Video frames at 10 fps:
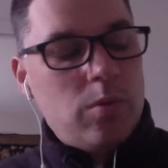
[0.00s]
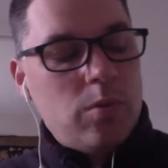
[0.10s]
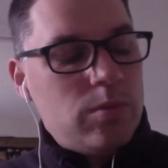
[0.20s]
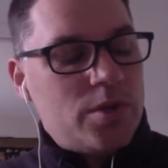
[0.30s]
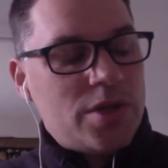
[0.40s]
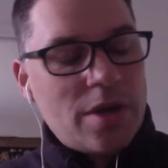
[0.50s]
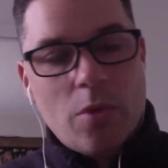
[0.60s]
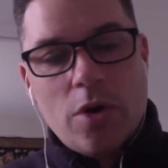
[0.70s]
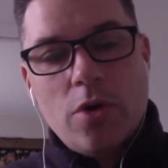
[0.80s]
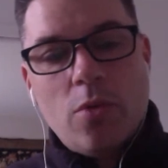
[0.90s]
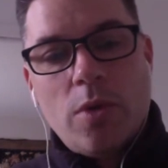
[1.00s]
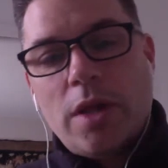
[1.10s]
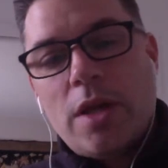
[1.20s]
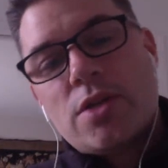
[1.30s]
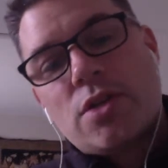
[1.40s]
someone who
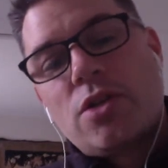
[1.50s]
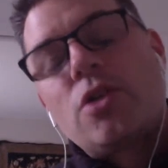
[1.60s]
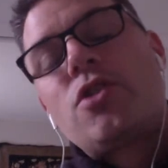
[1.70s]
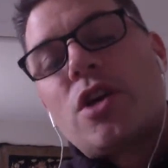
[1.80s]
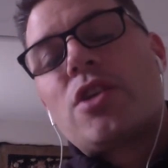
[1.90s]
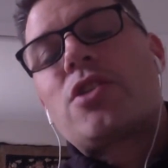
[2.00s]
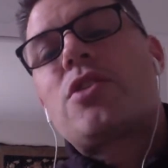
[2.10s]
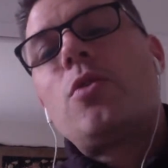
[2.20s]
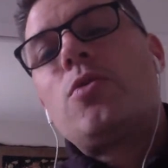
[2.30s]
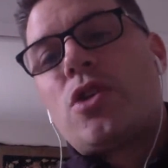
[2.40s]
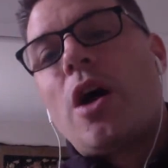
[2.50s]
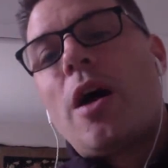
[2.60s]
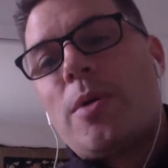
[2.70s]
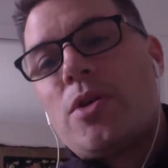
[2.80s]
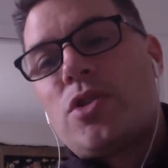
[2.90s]
really is whose
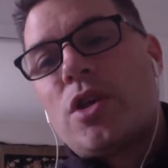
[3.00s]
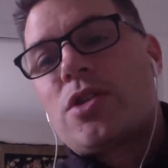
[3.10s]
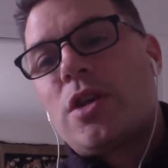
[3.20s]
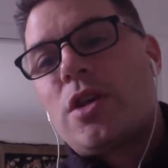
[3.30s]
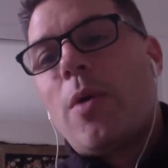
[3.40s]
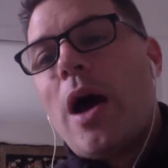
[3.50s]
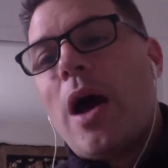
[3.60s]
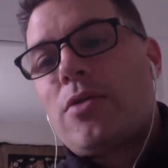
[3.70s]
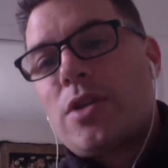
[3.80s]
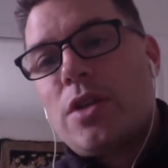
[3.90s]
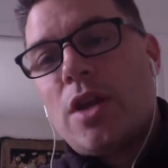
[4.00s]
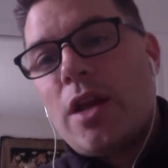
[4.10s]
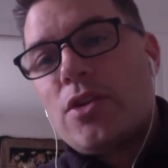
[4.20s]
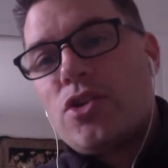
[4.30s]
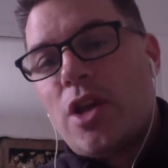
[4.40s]
job is just to go out
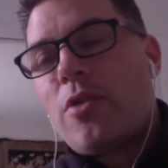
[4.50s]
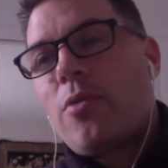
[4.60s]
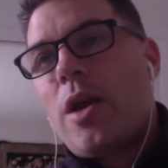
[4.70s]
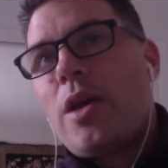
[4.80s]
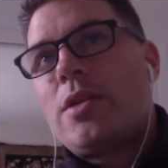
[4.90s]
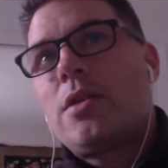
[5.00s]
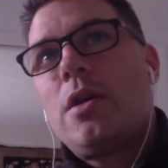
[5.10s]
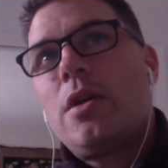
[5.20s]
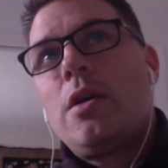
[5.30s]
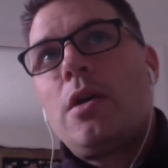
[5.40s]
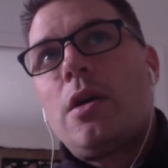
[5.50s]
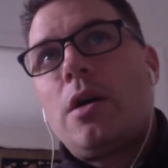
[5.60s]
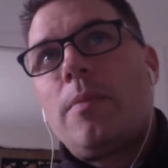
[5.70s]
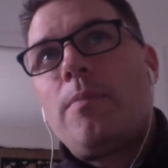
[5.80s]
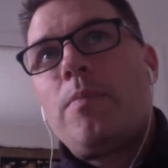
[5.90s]
and generate
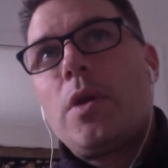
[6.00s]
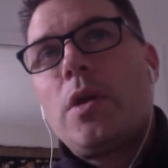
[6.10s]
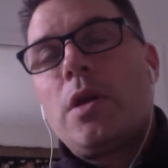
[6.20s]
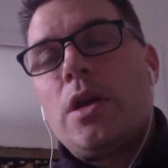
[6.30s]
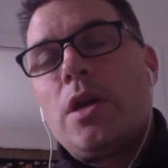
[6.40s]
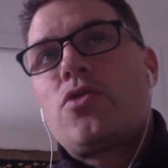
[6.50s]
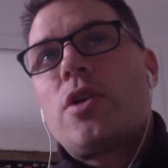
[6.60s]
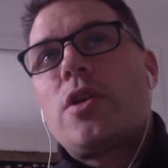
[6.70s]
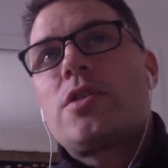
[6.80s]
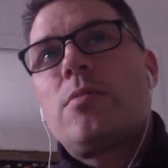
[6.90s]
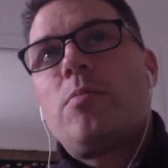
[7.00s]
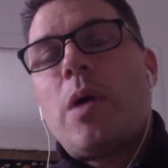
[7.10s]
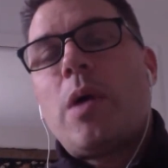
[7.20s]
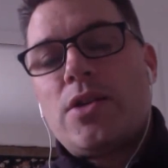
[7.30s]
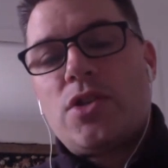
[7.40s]
interest
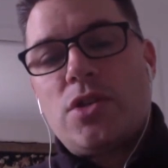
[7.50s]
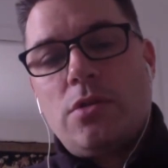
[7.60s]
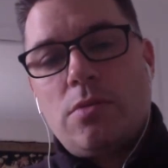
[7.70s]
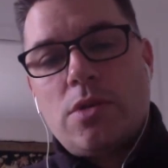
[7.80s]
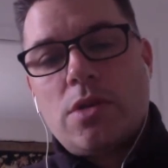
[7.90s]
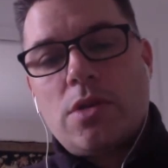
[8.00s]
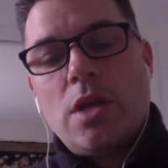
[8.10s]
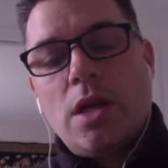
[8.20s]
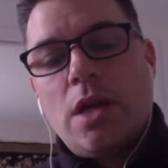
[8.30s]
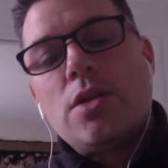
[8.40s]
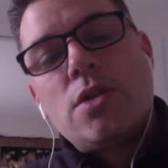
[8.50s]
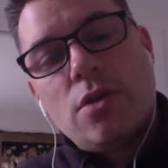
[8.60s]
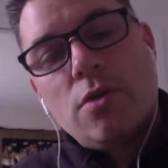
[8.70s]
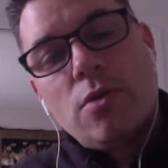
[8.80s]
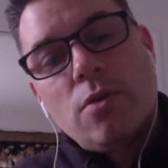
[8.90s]
by students
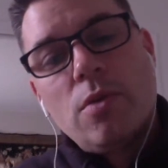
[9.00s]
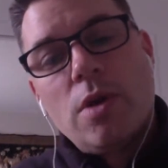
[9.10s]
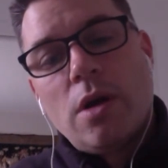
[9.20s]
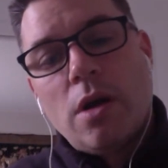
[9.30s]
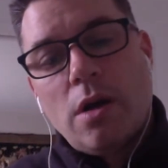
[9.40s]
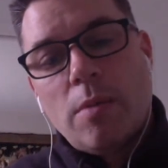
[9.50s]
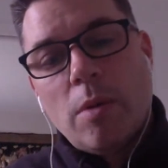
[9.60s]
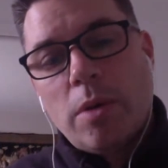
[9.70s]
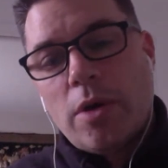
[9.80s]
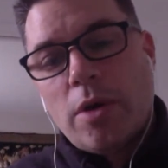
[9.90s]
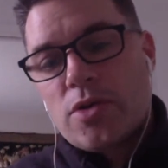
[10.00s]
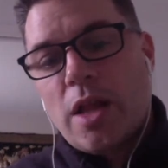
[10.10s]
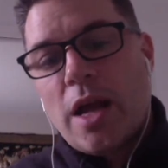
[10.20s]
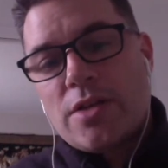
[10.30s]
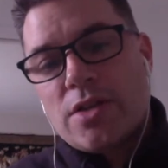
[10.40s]
into Oplerno's
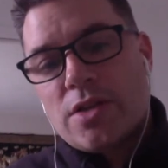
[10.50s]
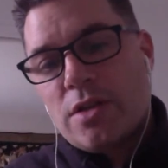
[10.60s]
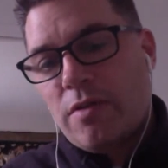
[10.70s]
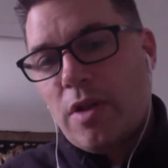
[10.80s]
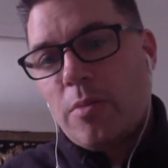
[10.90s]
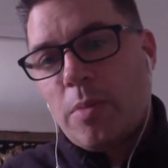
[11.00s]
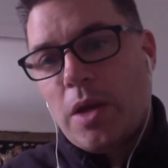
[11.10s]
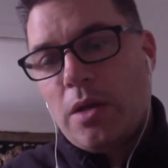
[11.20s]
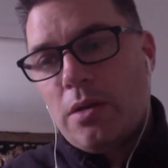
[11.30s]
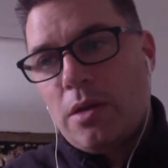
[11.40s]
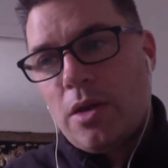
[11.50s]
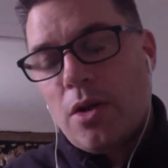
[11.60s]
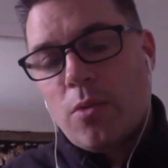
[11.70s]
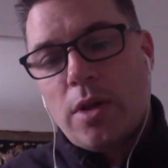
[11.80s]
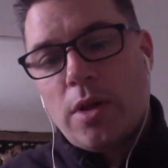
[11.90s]
classes and developing,
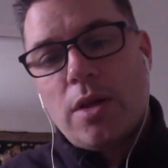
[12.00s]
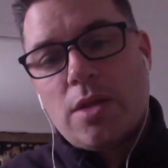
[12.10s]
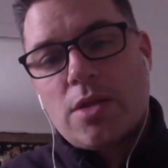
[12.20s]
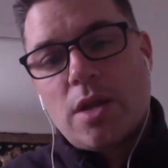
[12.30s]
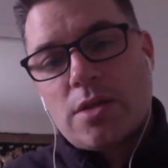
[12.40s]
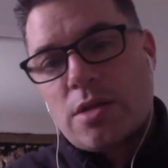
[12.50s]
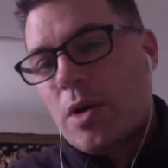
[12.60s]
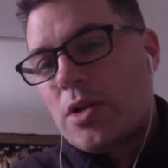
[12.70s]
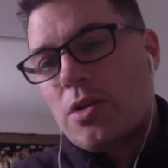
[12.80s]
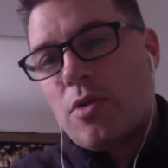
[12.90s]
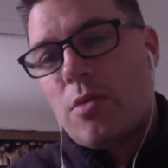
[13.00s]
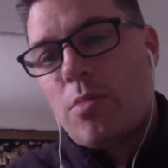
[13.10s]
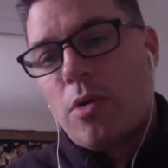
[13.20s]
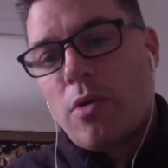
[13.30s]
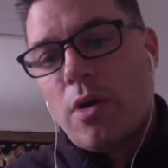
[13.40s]
really these customized degree
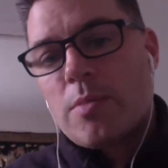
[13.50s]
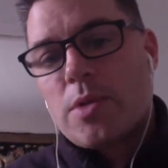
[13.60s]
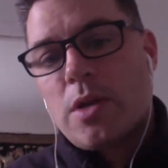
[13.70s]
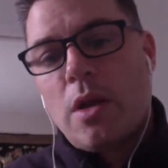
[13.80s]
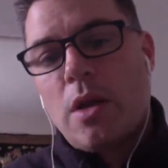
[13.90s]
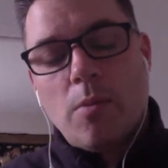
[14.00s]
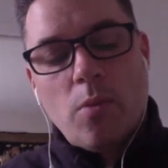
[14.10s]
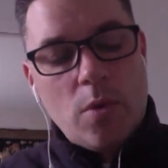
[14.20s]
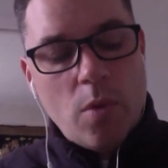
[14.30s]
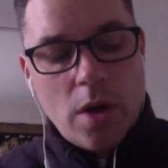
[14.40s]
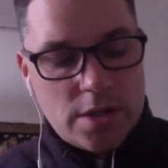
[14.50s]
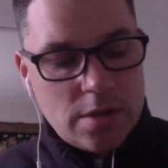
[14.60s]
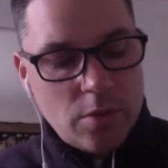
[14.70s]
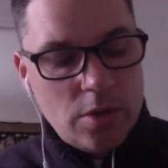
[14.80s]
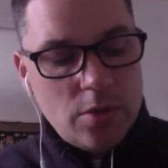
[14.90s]
programs. We want
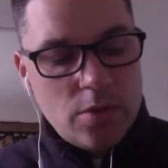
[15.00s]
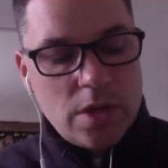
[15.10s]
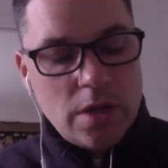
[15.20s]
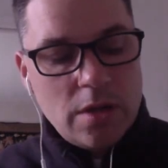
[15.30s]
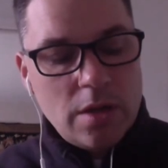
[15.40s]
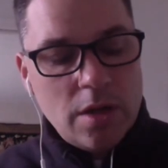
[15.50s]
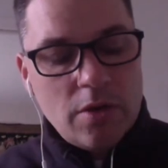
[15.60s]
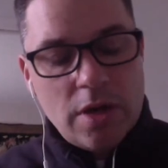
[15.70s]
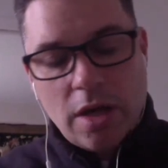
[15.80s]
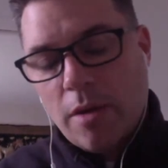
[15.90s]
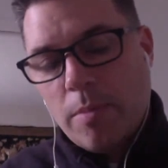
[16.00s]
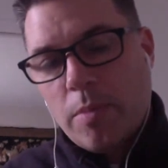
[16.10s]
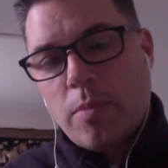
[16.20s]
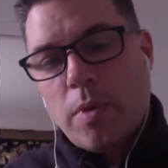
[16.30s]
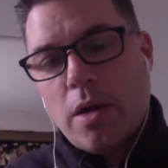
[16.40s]
someone who's going to, kick up
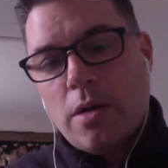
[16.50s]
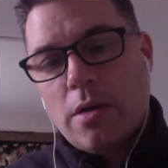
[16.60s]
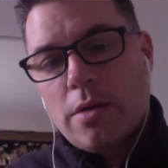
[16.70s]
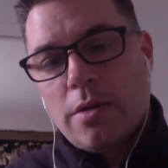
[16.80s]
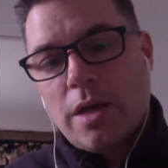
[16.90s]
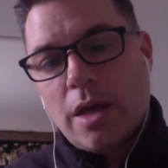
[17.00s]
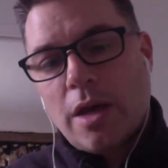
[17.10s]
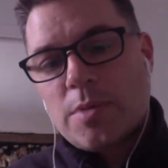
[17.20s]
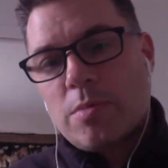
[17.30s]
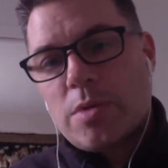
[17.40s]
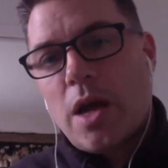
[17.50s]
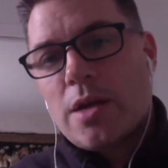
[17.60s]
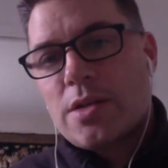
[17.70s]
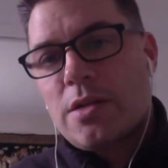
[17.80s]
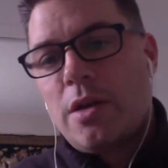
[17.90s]
some
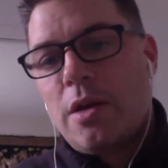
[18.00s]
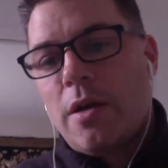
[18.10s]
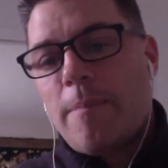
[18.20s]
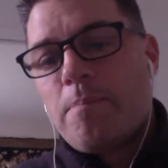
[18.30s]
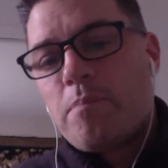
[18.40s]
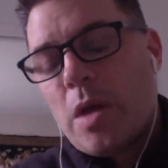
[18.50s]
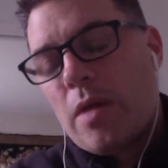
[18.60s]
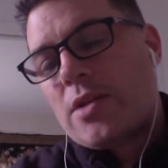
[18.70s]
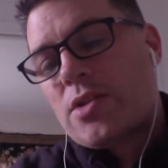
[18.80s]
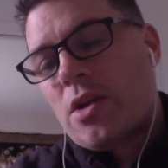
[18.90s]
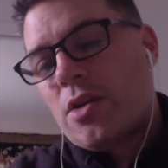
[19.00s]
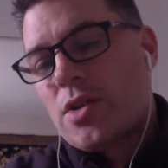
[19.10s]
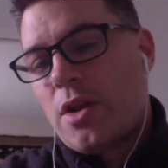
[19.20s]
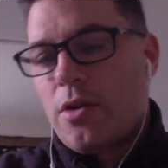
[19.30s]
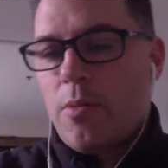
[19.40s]
dust. And that's all
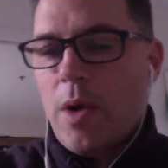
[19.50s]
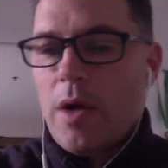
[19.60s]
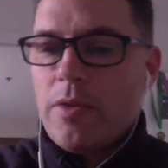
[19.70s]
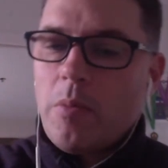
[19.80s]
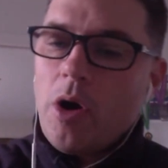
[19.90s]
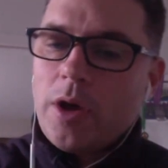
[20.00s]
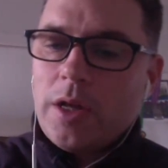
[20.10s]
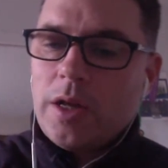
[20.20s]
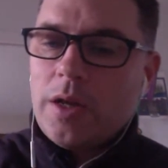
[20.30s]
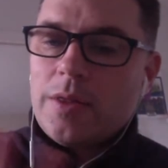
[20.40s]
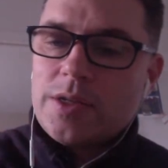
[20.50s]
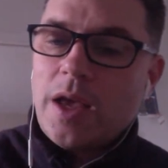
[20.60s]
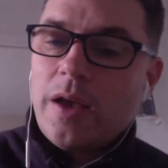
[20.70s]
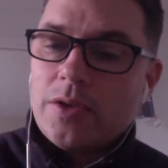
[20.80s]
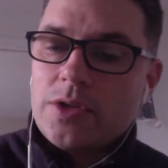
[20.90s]
centered around the marketing and the
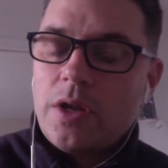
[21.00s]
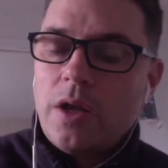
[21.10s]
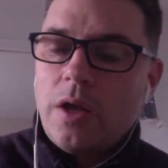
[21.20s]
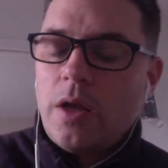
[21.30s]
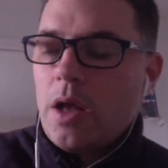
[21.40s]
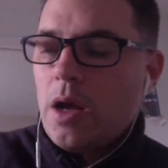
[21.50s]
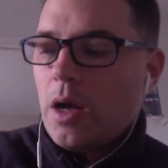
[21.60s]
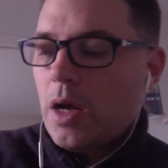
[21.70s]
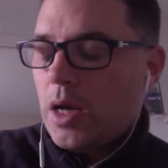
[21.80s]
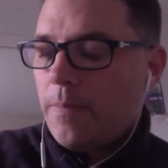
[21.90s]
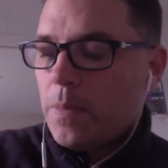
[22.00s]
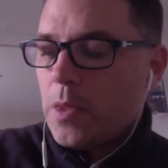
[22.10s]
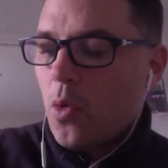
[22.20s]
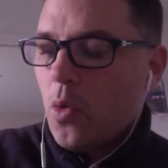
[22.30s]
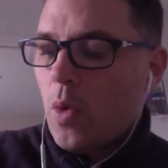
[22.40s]
sales.
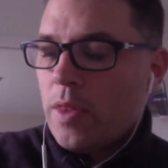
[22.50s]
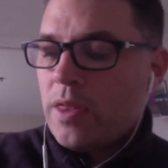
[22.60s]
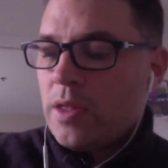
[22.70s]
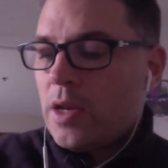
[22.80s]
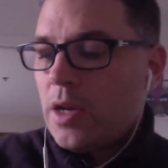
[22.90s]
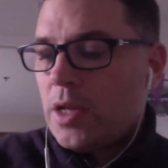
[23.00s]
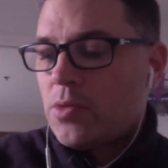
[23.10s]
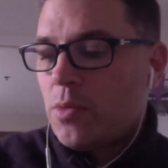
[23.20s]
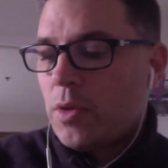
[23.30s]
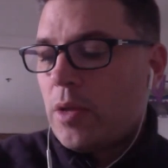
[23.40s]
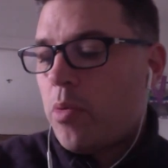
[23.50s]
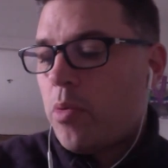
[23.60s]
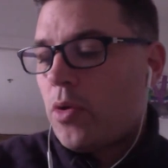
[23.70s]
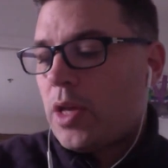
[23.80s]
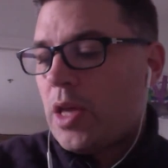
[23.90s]
One thing that it's really
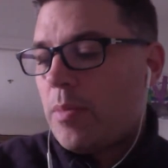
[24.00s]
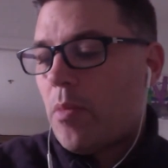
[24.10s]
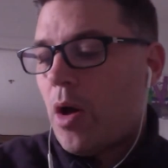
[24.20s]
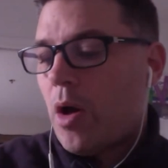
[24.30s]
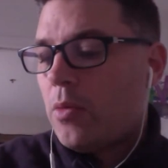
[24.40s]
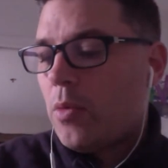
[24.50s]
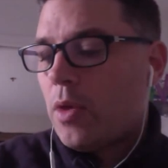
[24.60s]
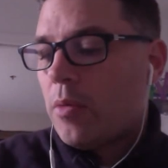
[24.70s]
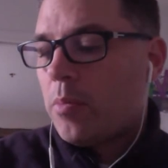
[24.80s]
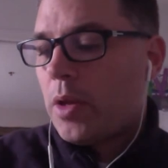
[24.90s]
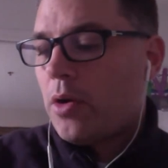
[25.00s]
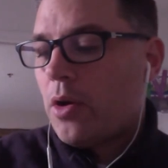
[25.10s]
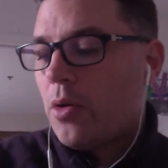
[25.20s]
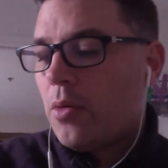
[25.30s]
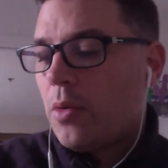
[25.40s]
important to keep in mind with
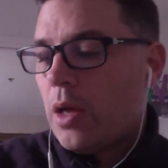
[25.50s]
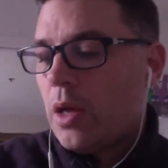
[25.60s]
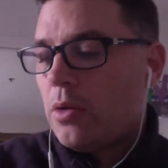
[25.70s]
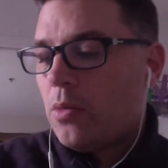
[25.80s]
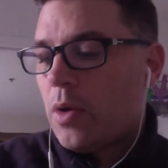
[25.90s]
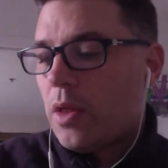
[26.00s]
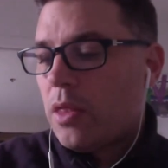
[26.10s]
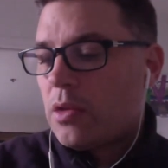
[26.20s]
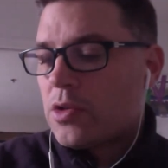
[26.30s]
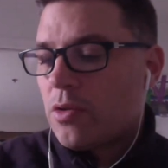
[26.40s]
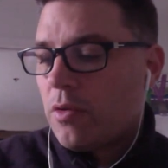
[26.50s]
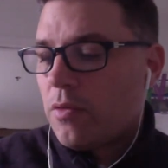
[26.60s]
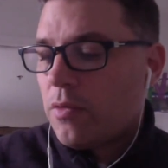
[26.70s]
Oplerno and with sort of